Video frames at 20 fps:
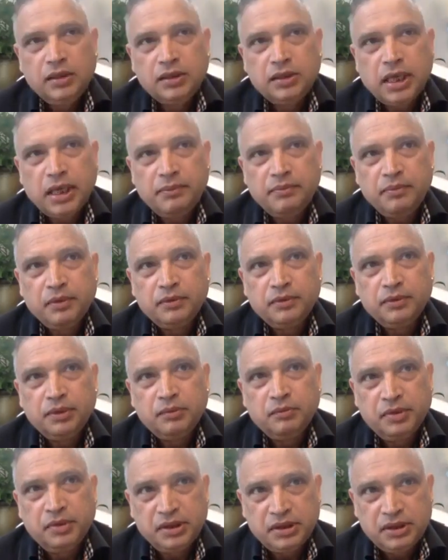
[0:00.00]
type of the
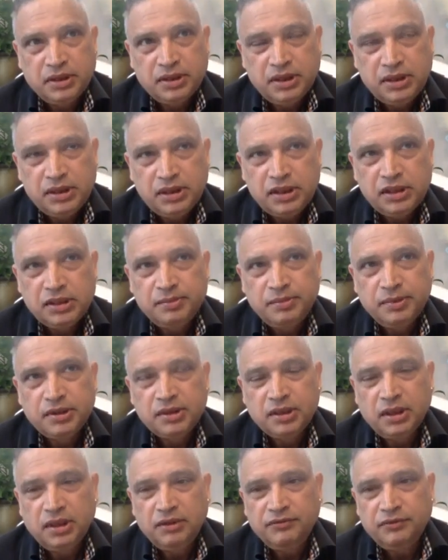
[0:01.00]
business,
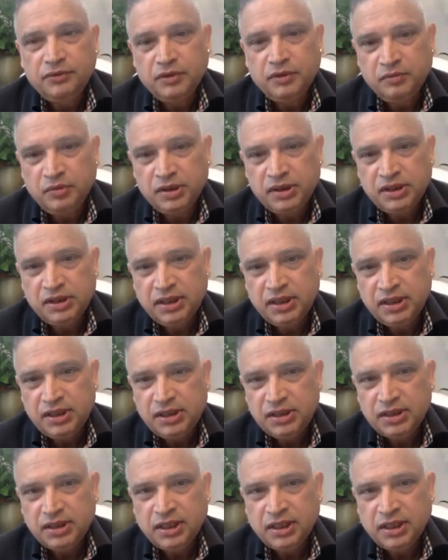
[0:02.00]
especially food business,